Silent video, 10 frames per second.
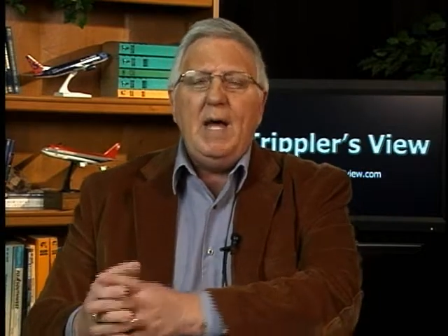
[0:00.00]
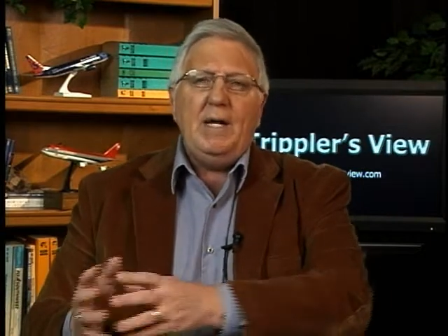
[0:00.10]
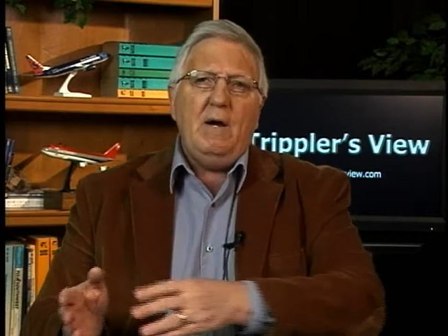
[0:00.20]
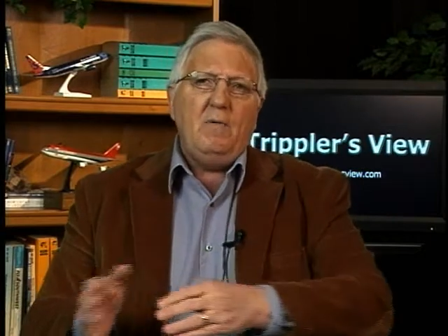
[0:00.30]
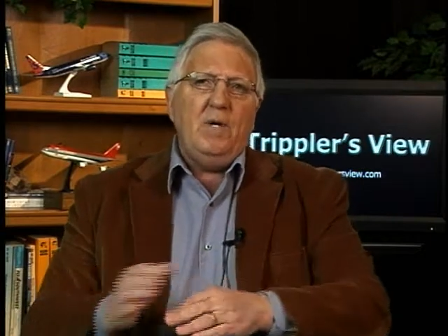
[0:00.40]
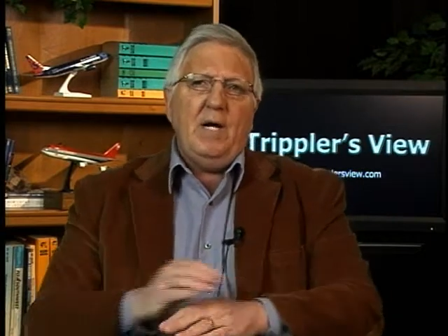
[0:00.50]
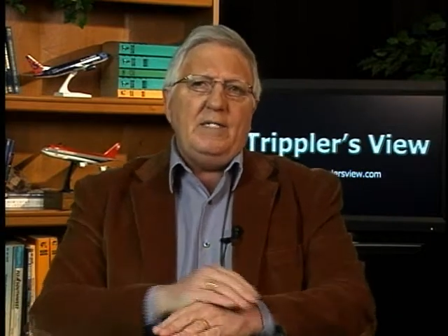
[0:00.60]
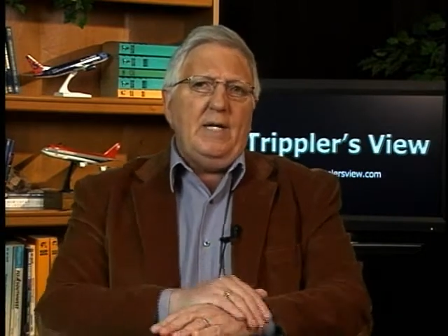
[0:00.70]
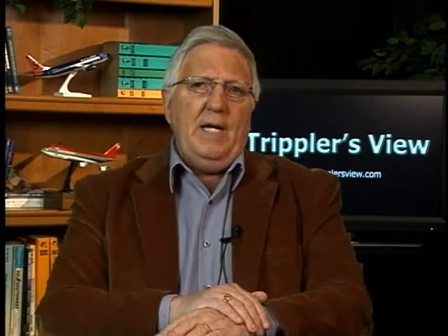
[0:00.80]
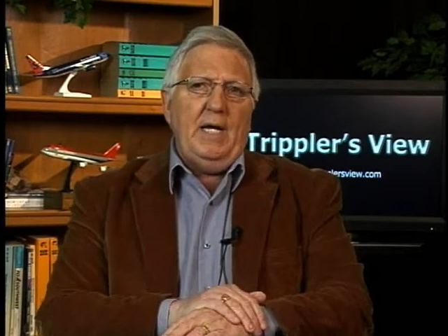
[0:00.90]
and now I
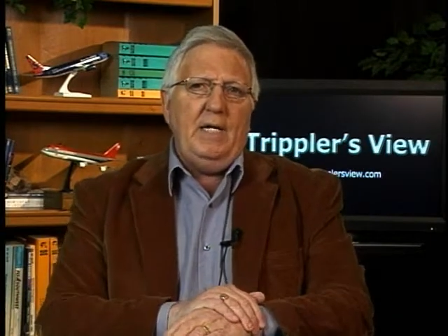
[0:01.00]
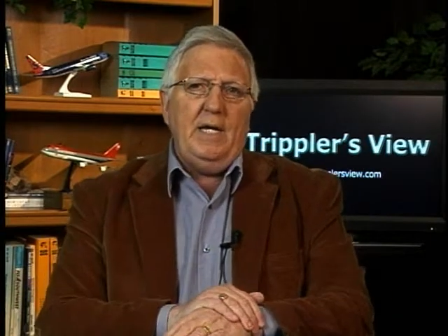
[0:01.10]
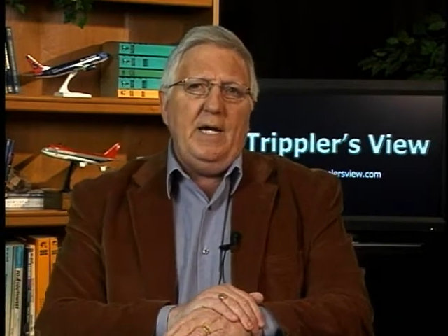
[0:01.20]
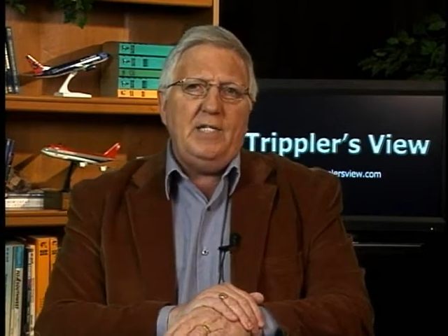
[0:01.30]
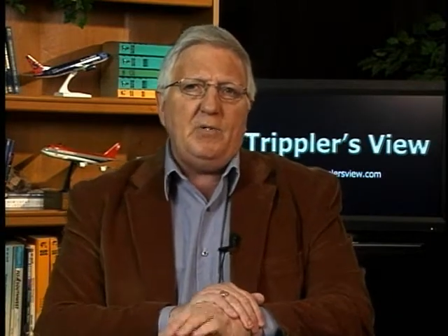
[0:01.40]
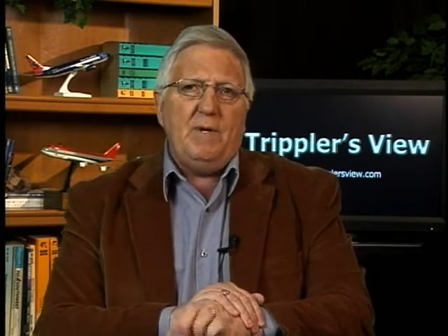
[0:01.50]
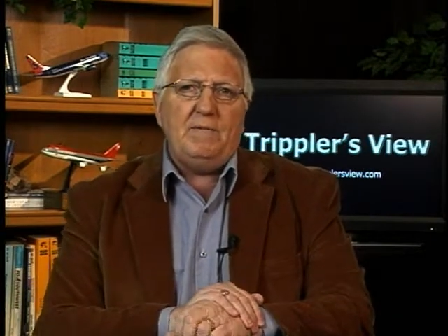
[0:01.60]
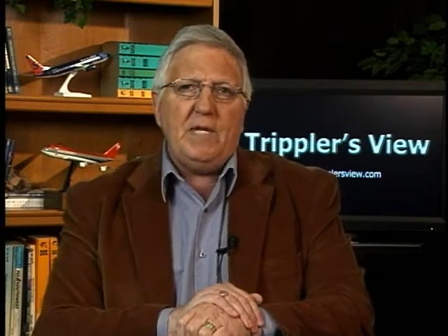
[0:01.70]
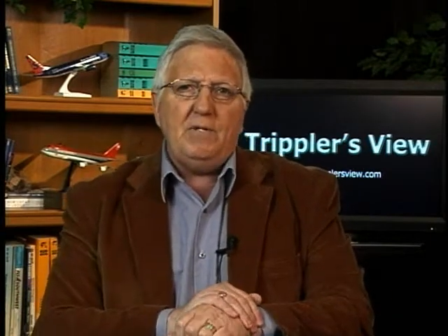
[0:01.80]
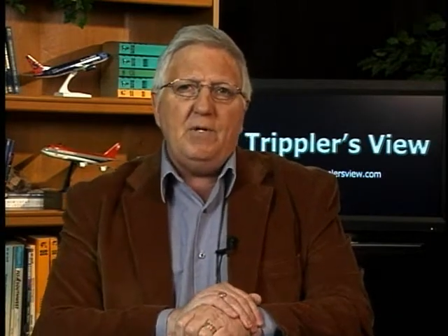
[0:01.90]
realize I didn't get de-iced when I
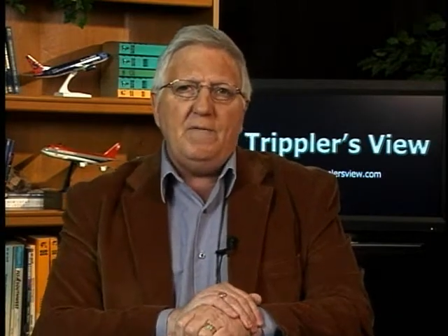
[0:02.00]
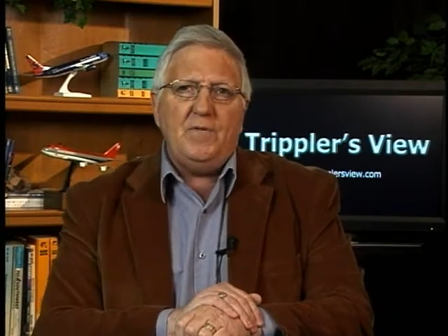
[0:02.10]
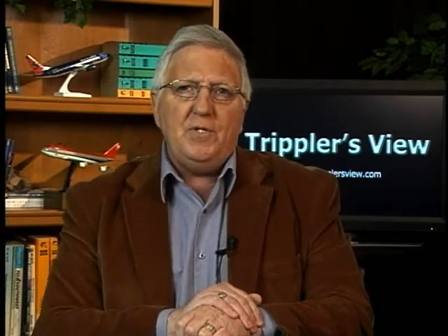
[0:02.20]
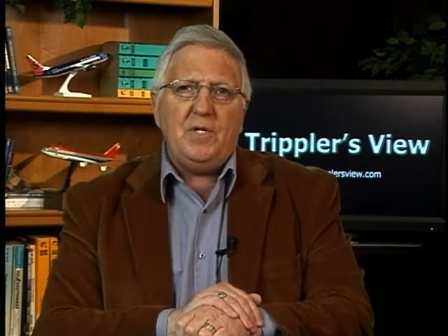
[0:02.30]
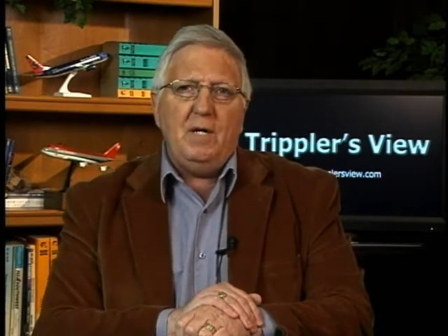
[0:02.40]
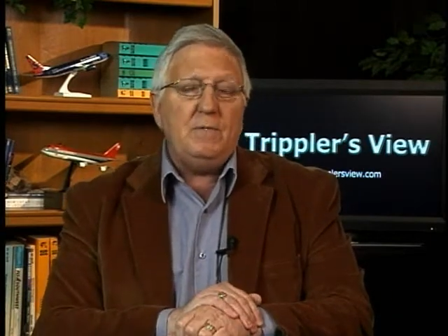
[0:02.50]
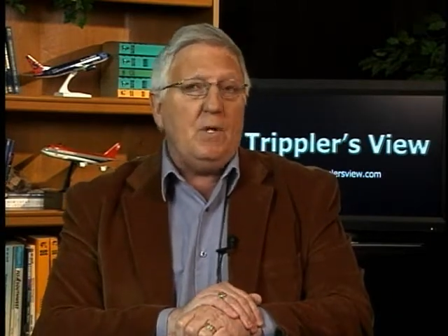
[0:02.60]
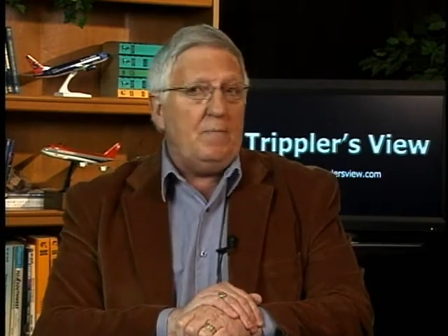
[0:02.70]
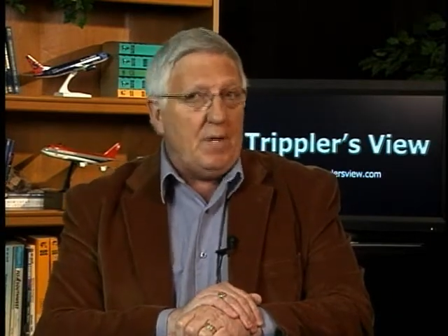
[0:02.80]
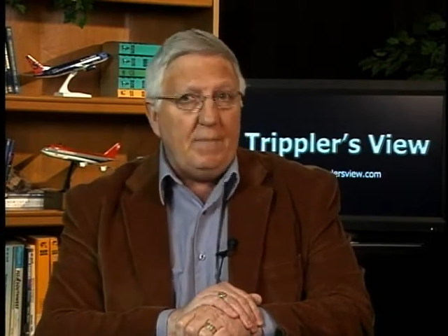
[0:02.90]
was out there the first time,
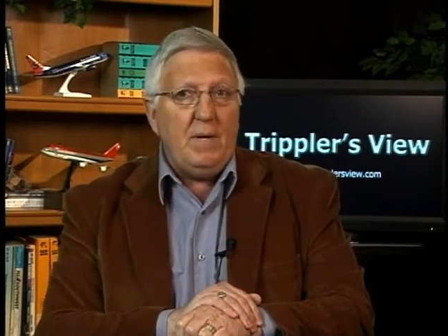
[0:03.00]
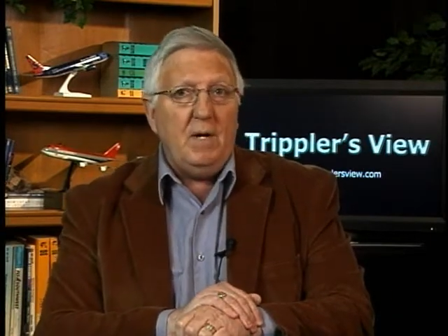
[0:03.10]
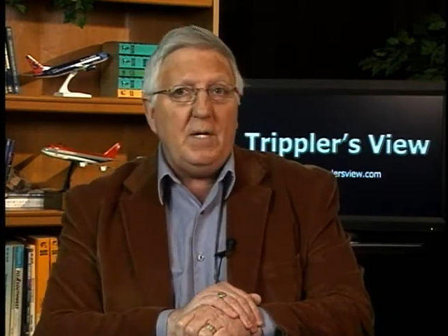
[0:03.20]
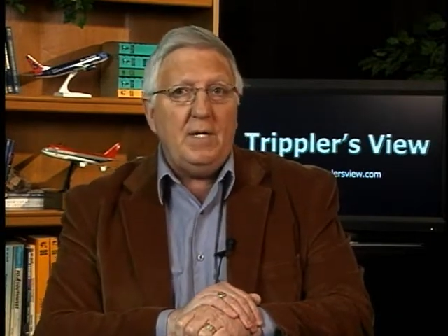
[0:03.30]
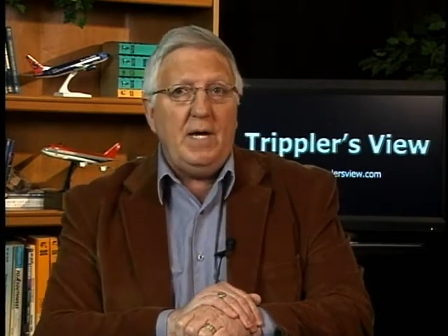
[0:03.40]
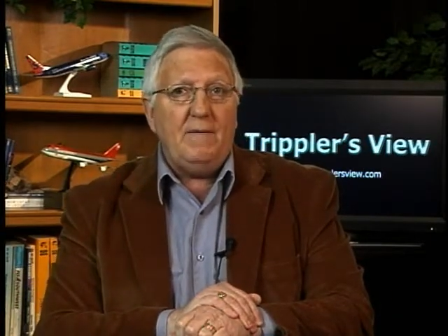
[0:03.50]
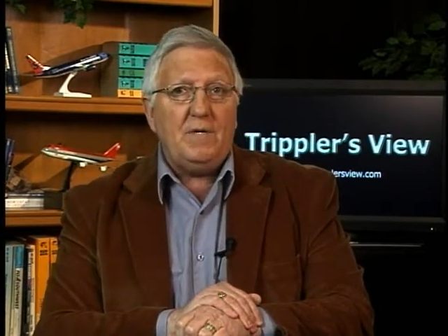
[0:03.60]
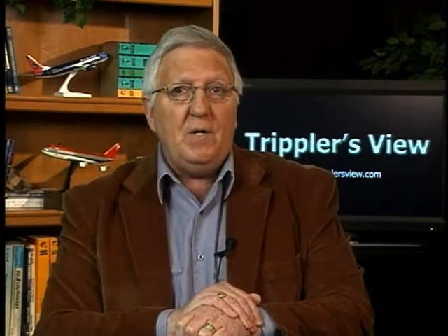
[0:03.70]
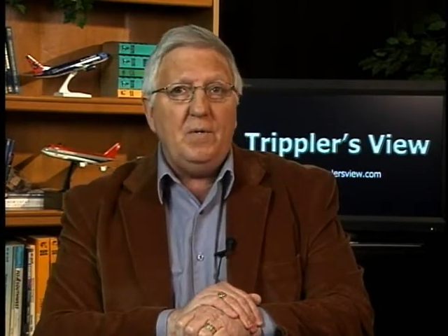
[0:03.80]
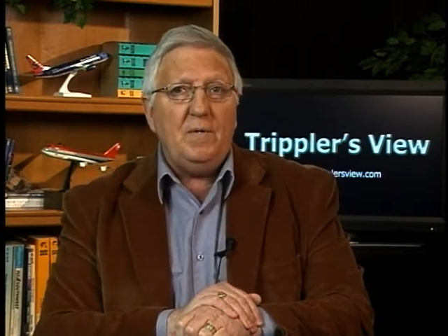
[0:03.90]
so I'm probably going to have
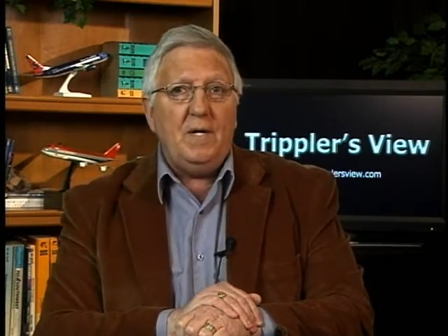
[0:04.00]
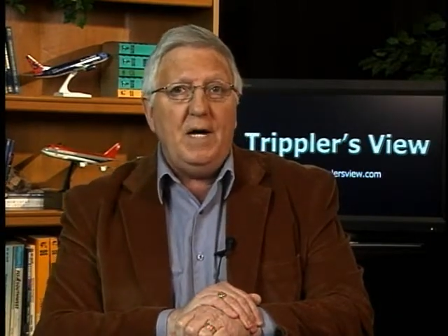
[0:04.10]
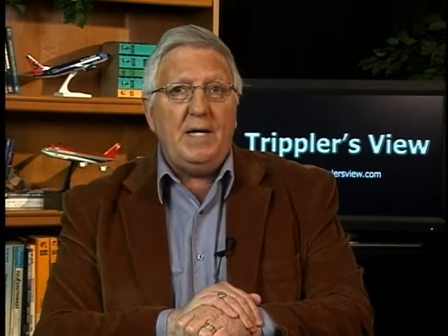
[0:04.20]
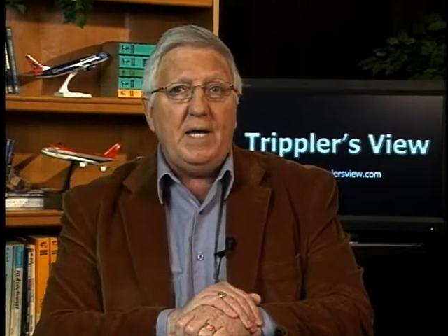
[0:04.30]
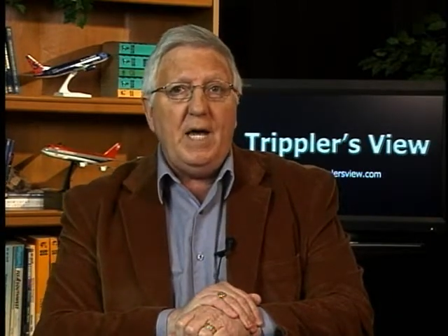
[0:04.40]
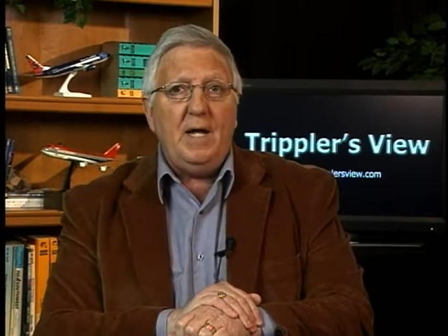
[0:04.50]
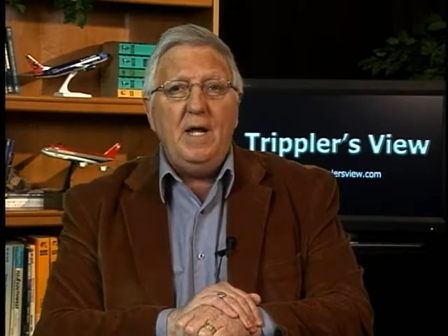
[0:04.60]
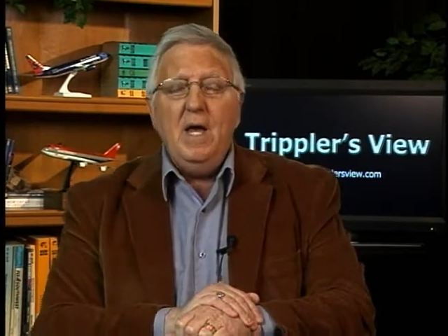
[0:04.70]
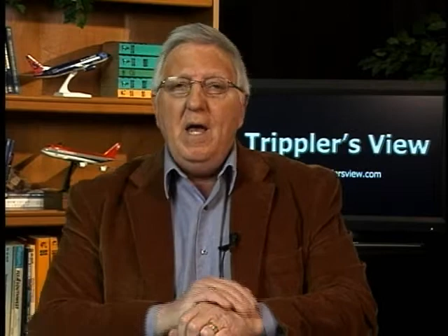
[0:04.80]
to go to the line again.